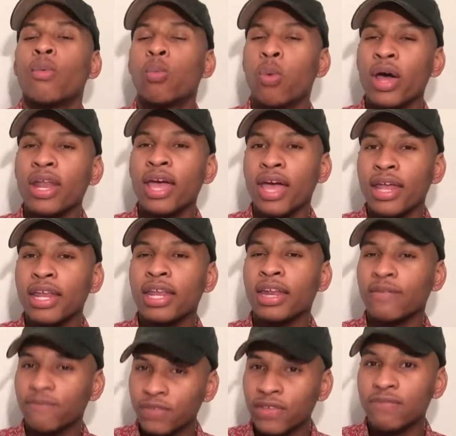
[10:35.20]

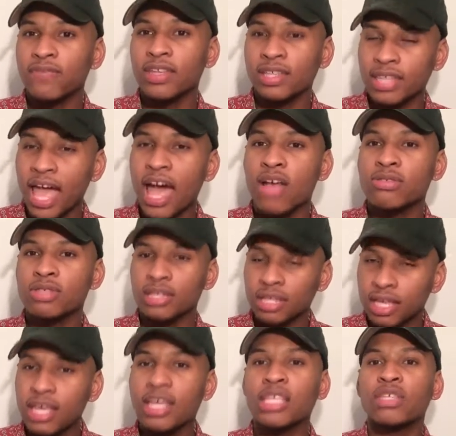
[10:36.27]
150,000
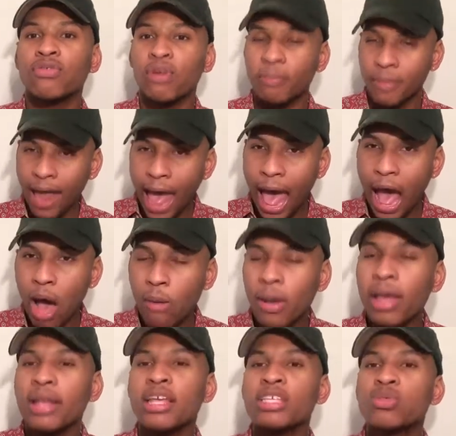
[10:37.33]
years from now,
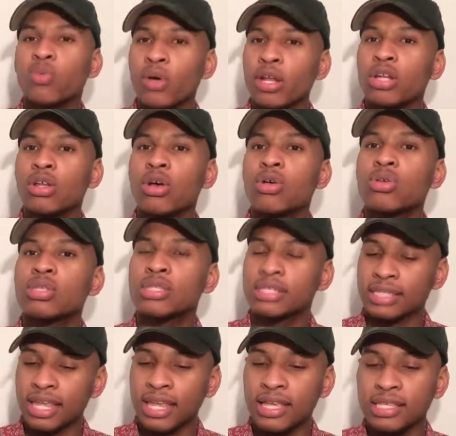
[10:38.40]
and it's one of those
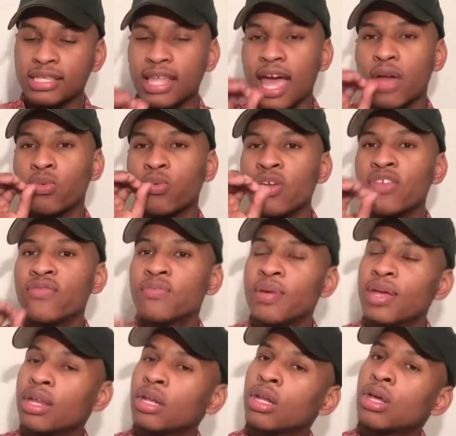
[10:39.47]
things that we've
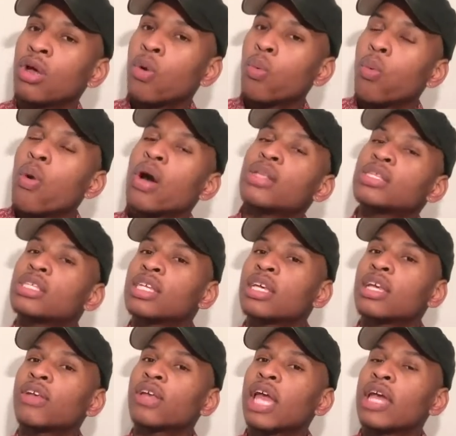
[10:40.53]
been
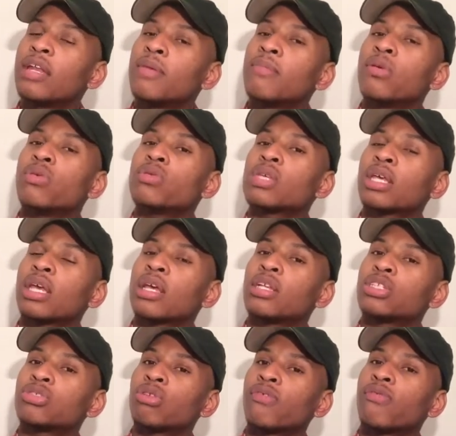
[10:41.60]
wanting in the music
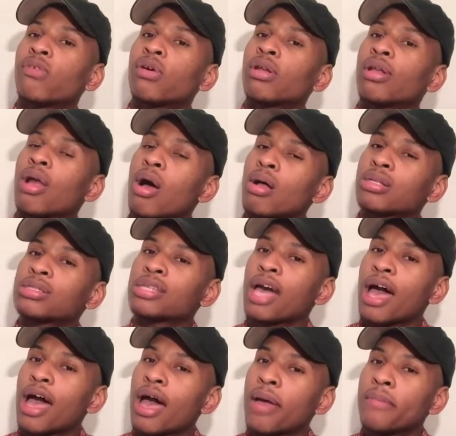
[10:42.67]
industry for a long
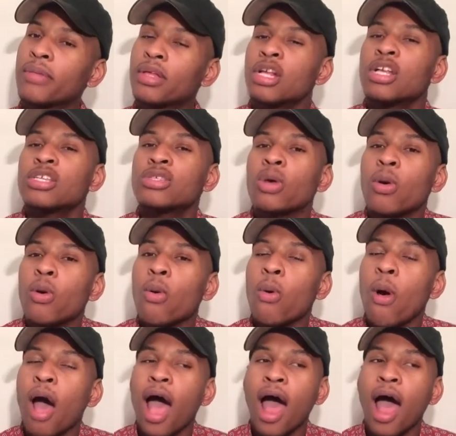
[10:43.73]
time. So